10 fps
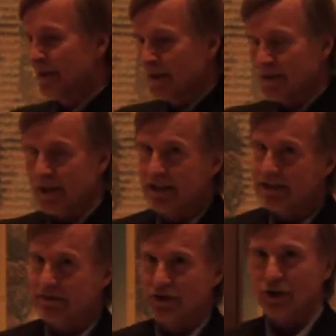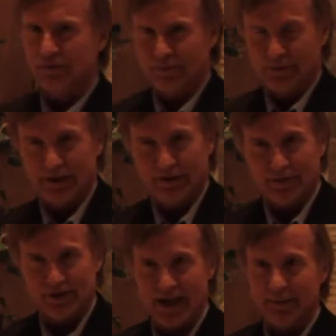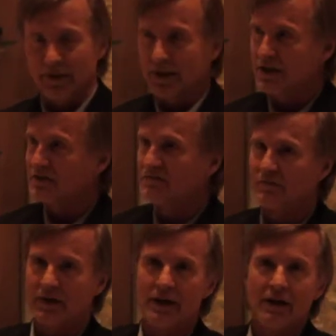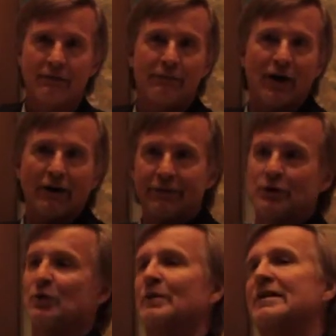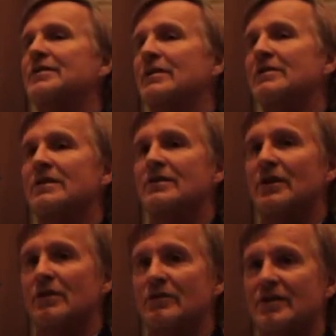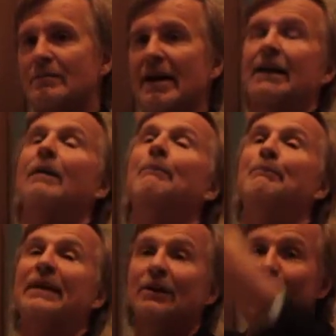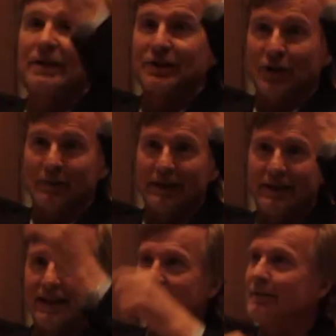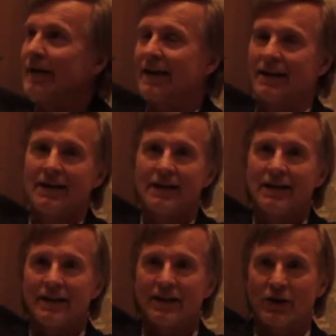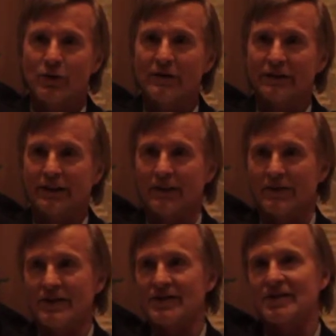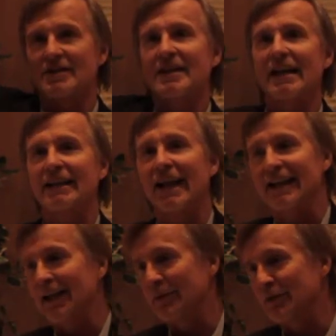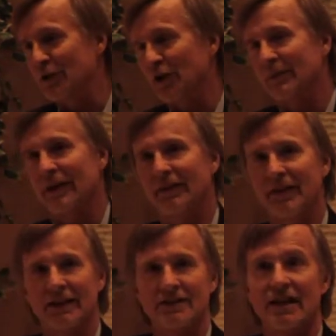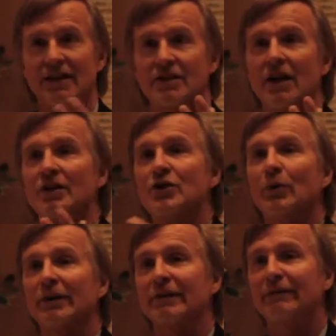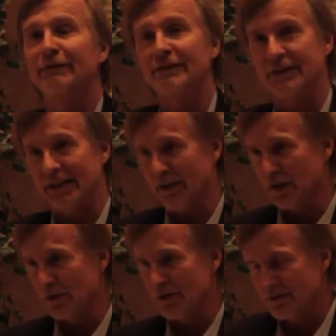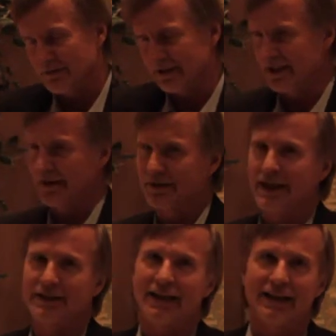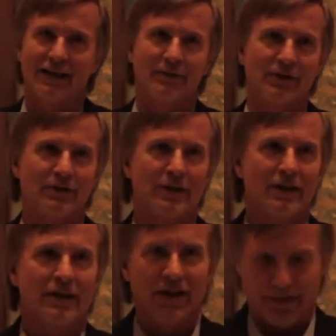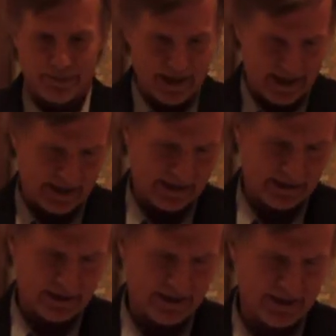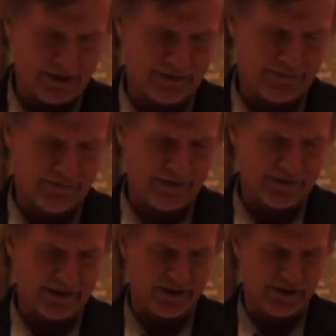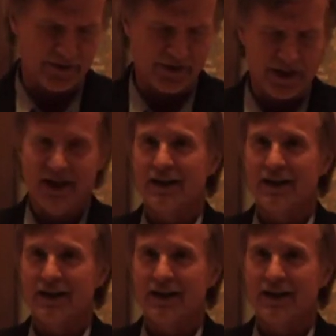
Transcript: Studies have shown, for example, that it's far fewer resources used to make a big wind turbine than to make the equivalent number. This is a 10 kW turbine. I think it takes 250 of those. Let's see, 10 kW. It'd take 150 of those